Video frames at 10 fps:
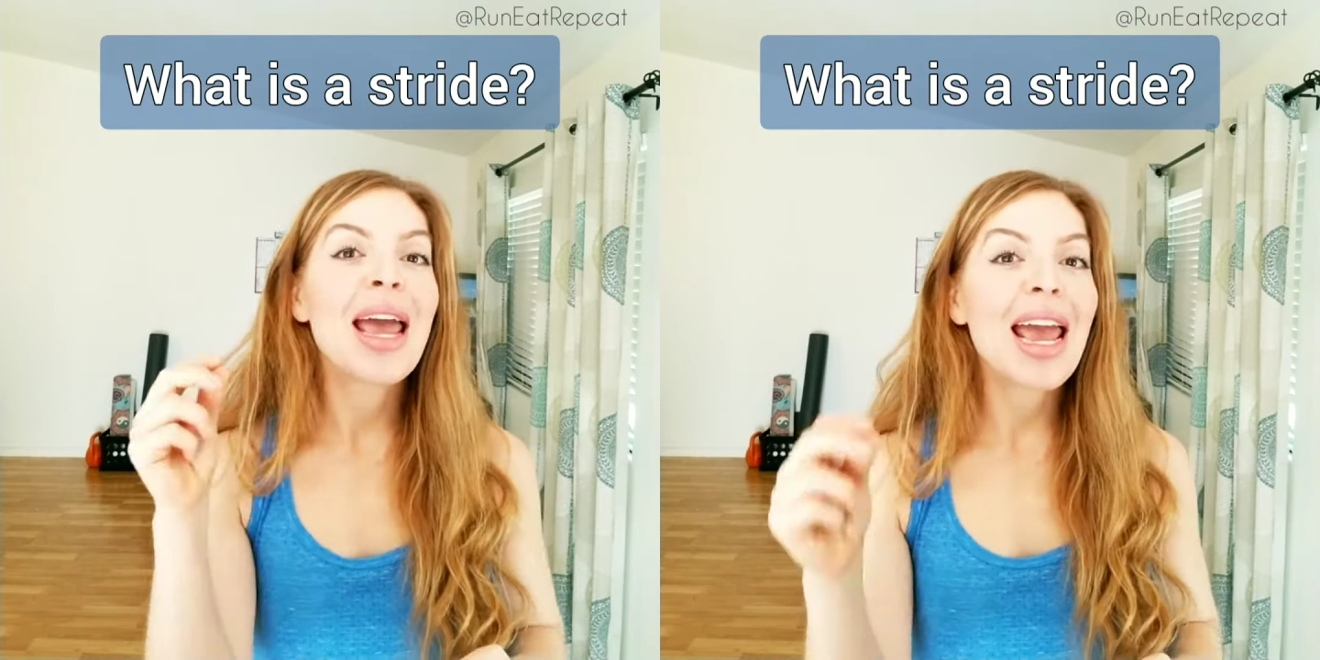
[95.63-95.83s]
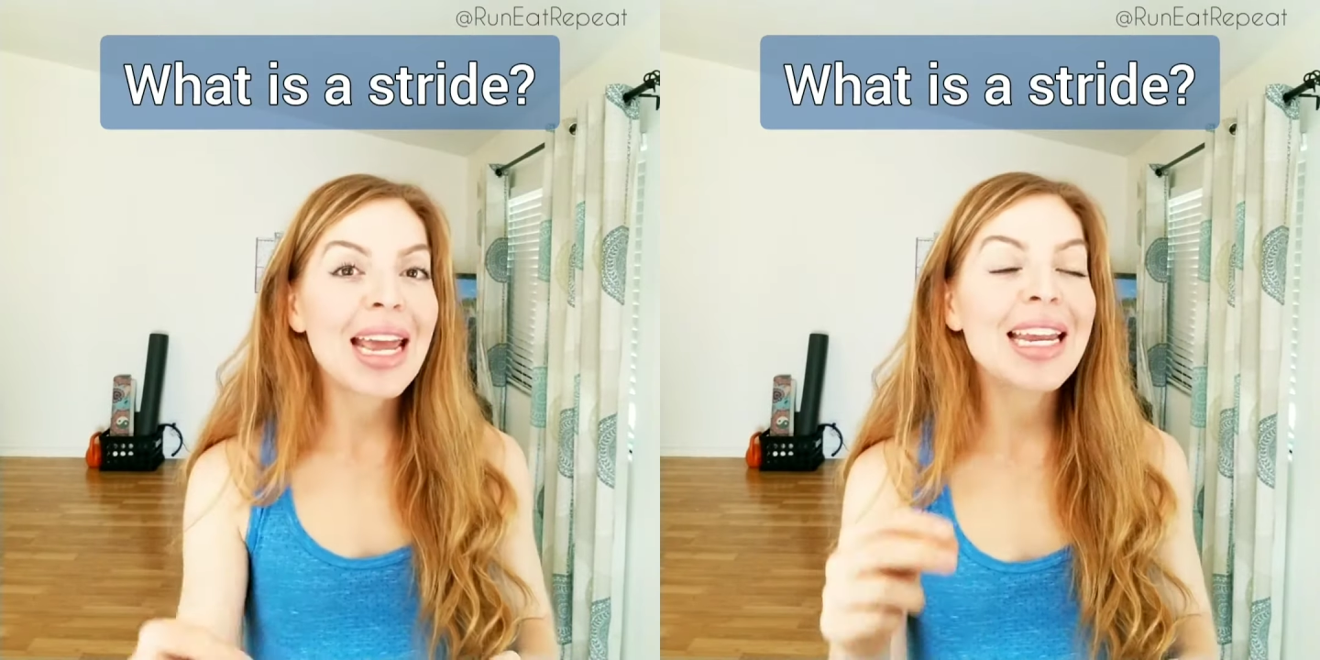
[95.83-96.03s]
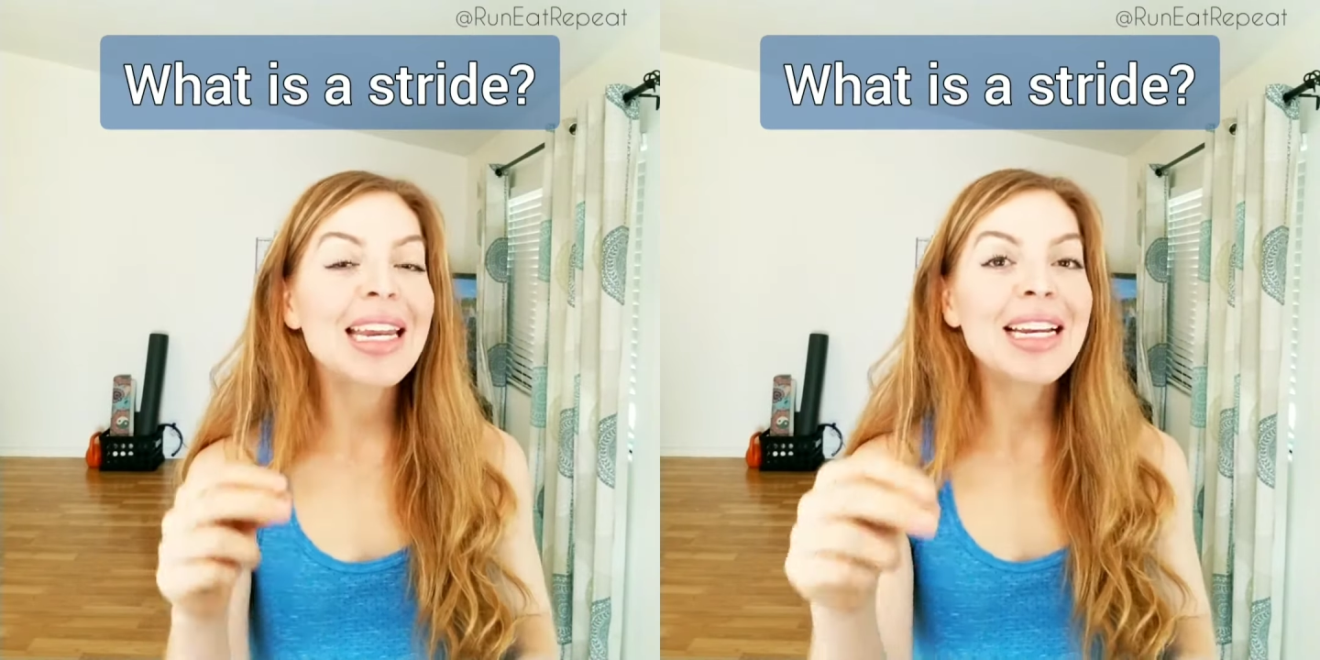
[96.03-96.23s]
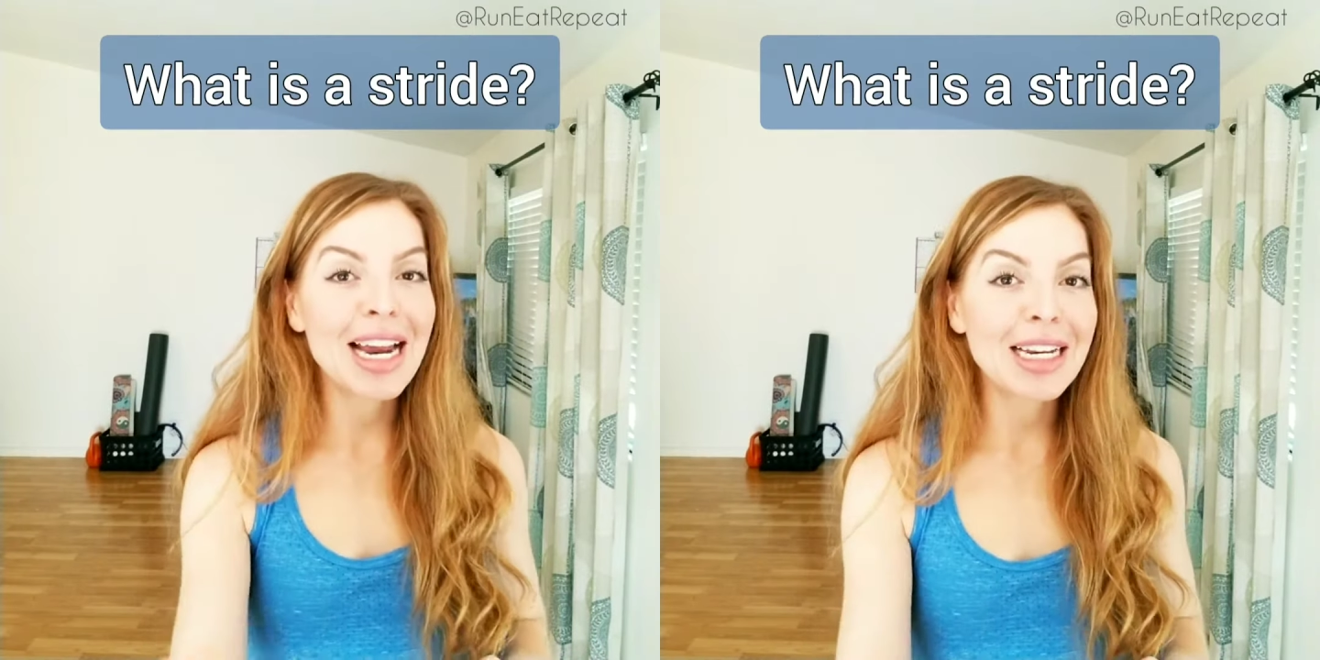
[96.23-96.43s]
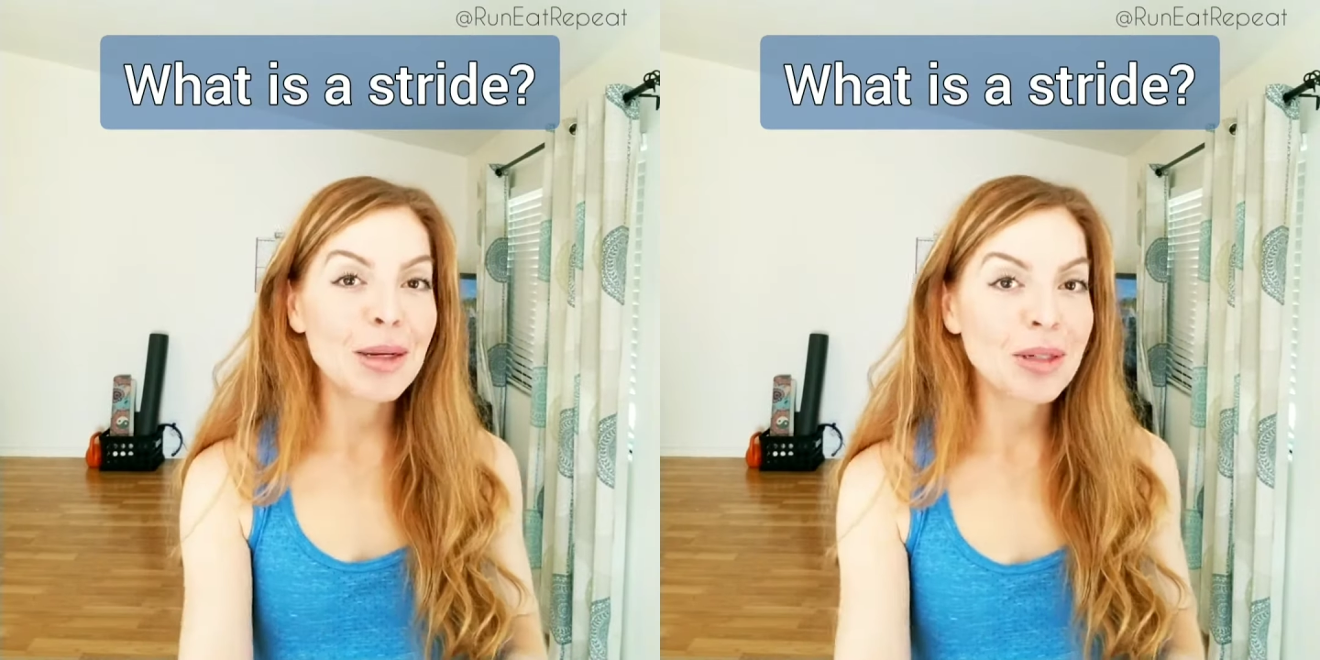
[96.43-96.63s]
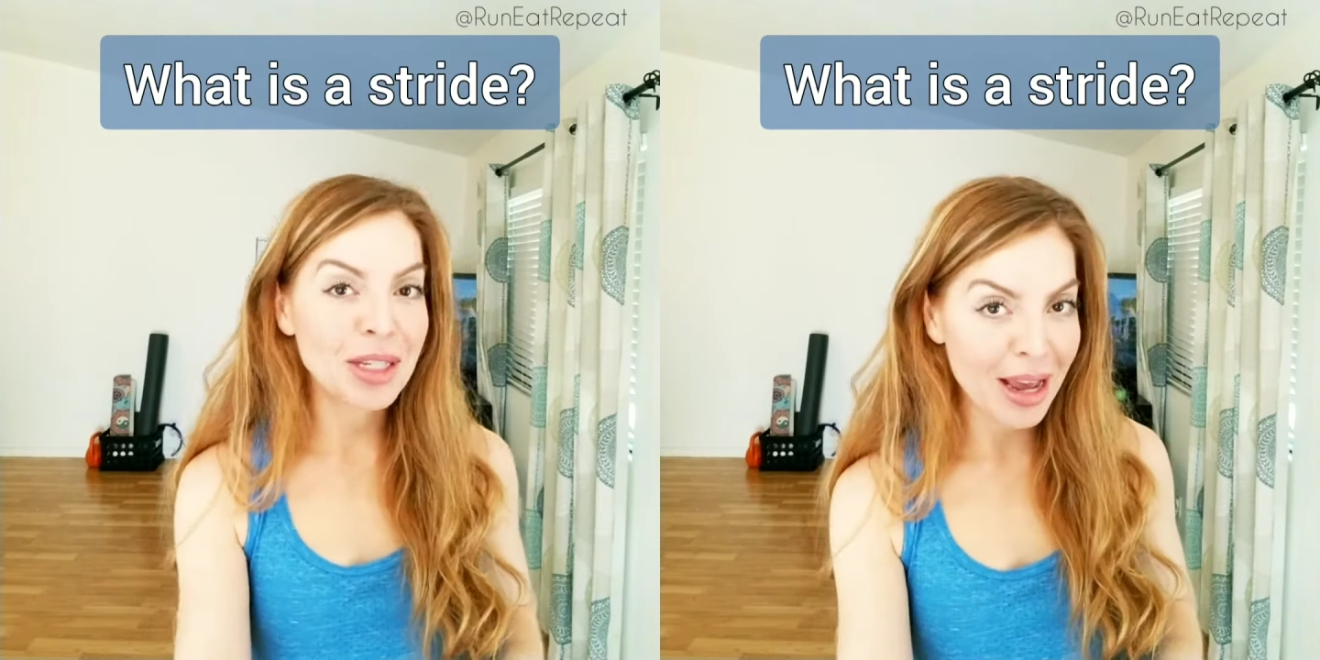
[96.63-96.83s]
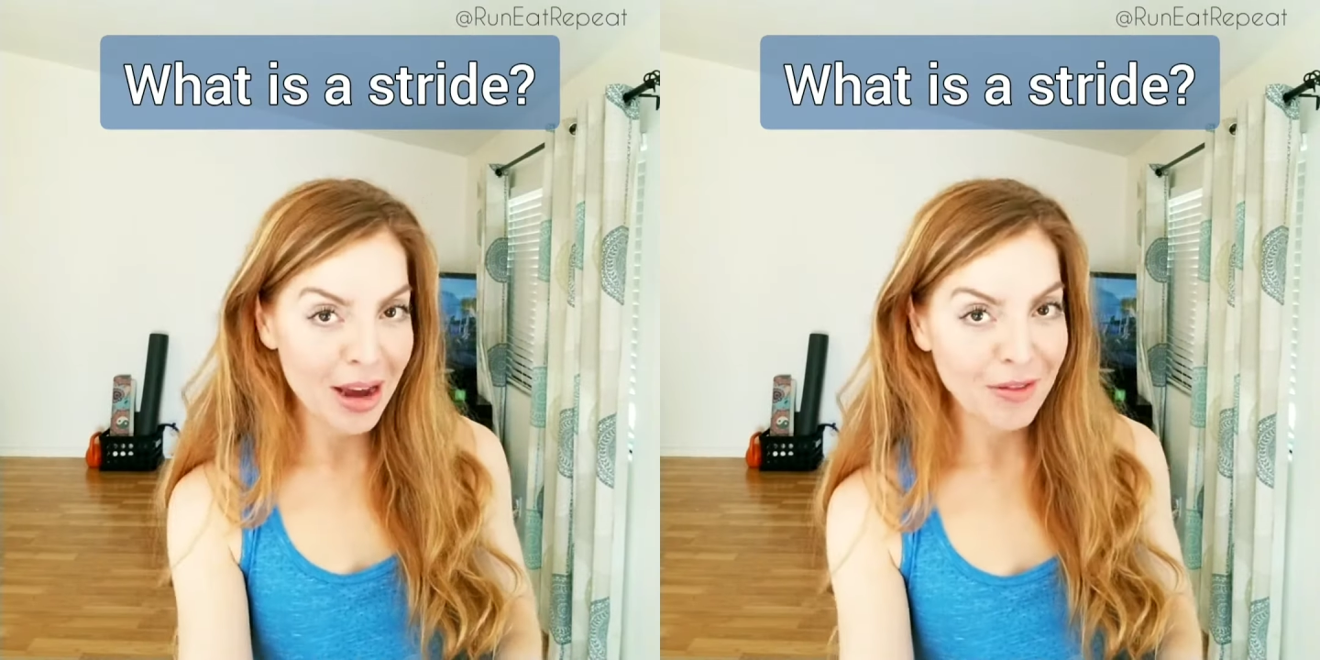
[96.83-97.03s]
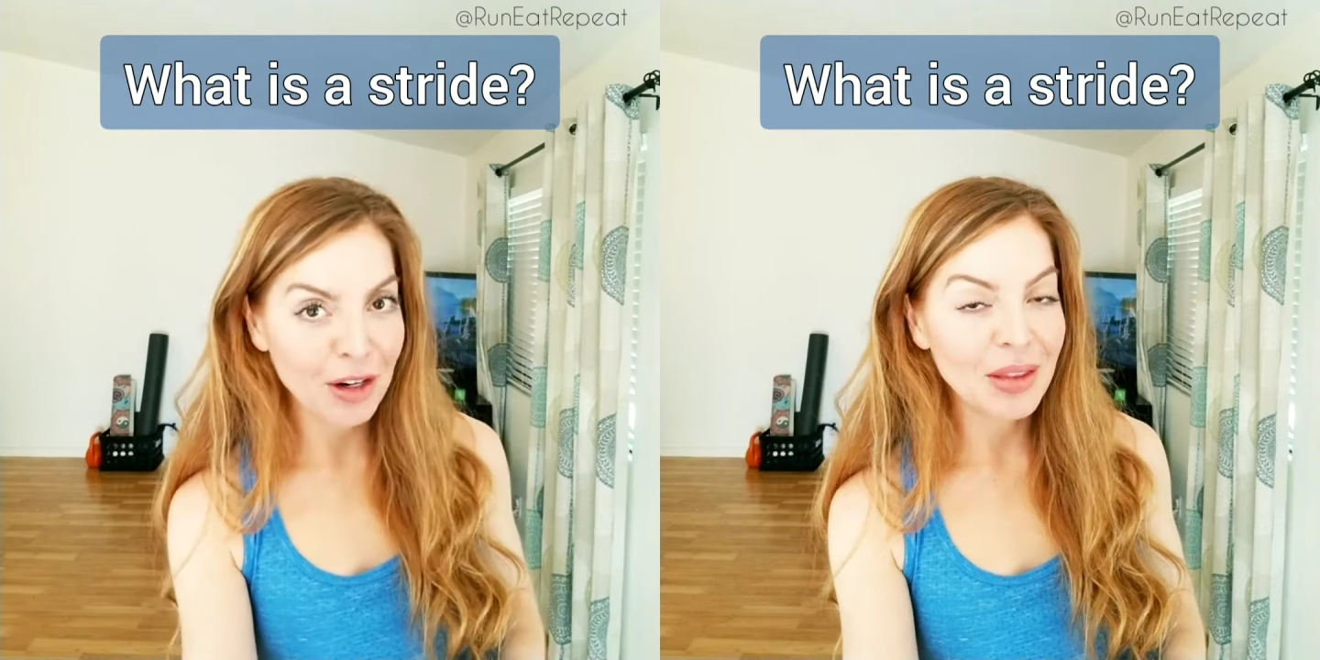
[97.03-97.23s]
80 to 90%
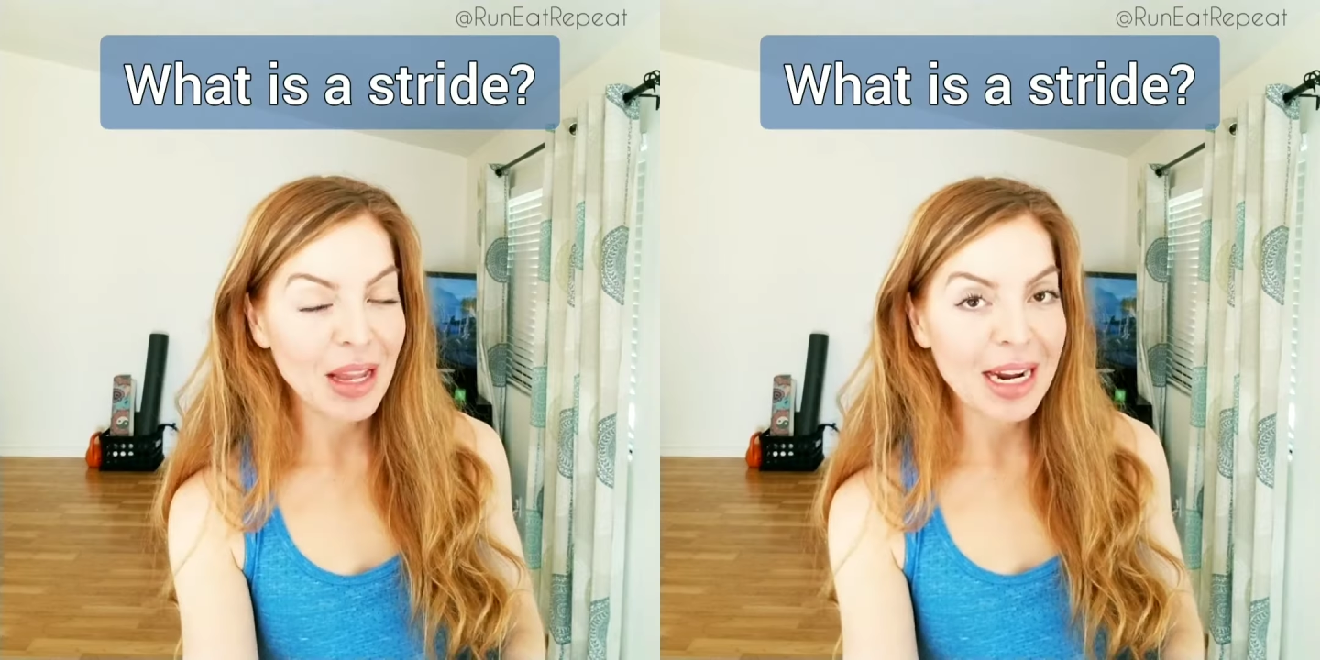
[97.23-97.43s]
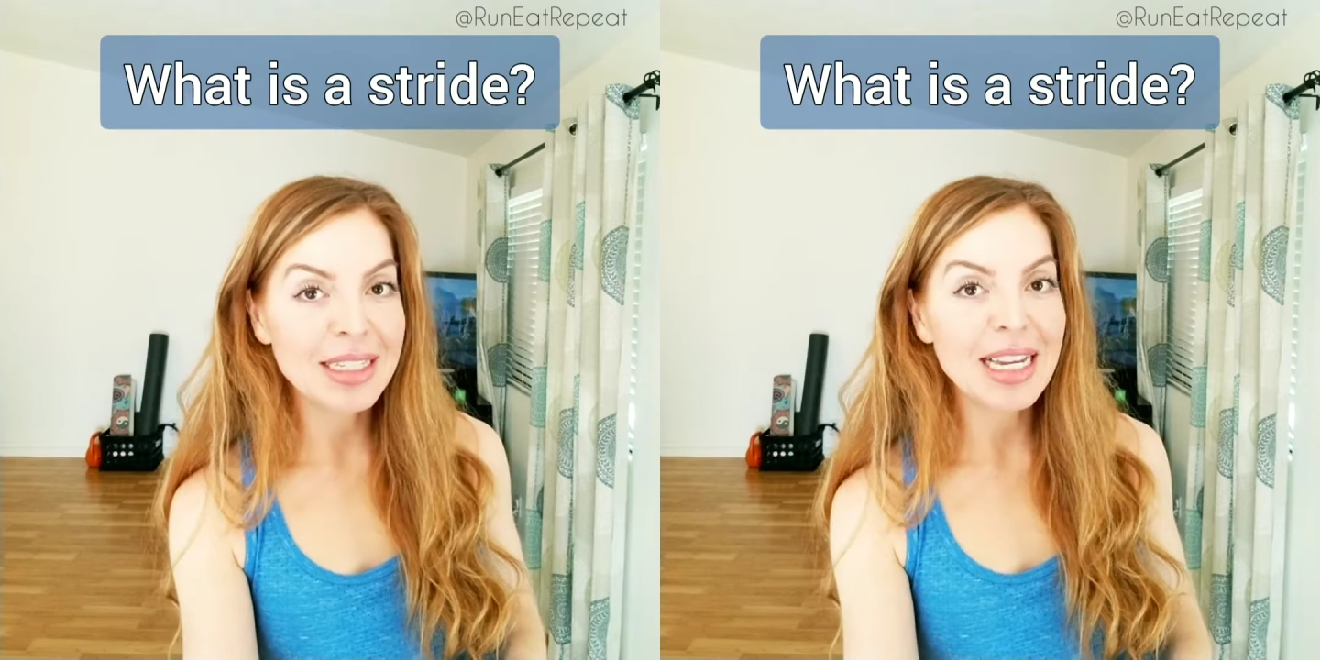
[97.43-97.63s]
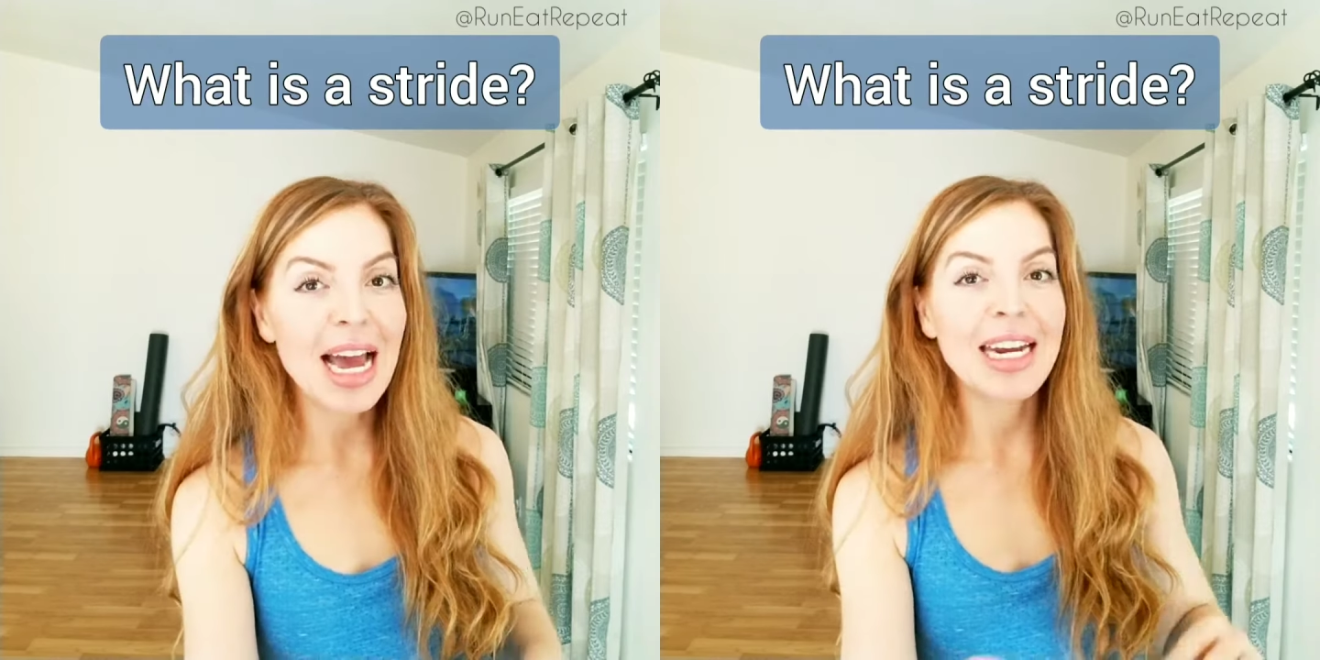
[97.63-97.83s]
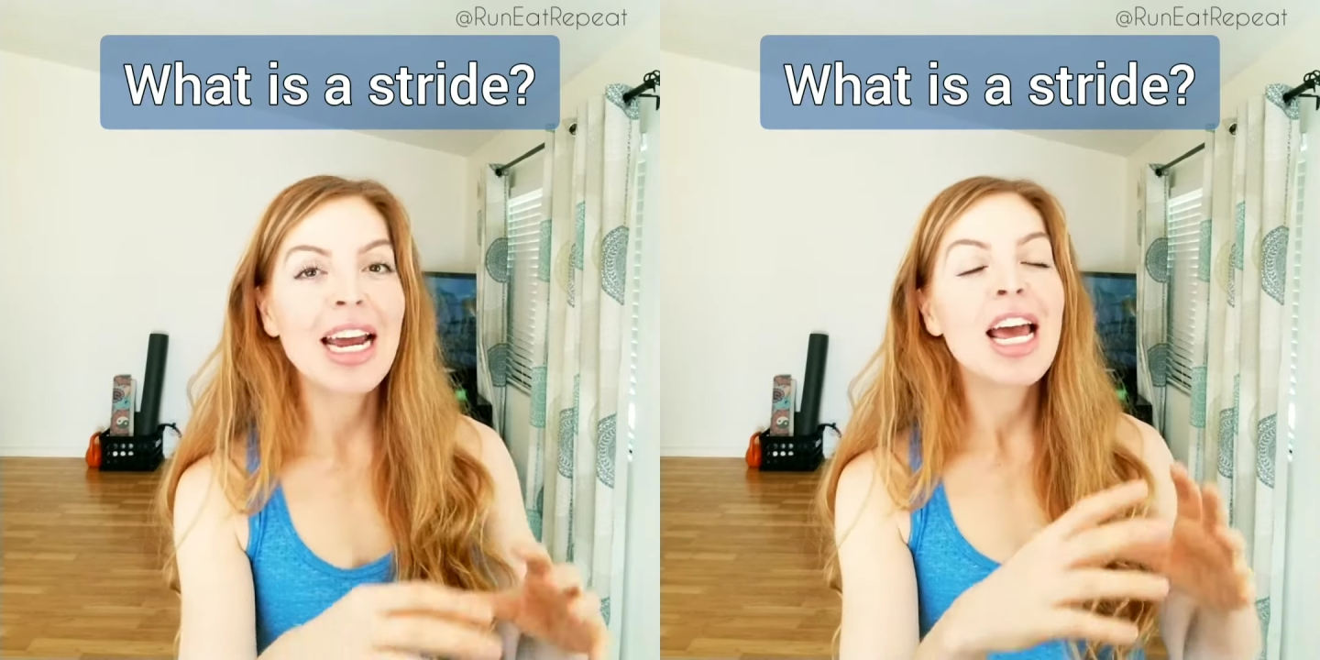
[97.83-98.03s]
effort. Like I said,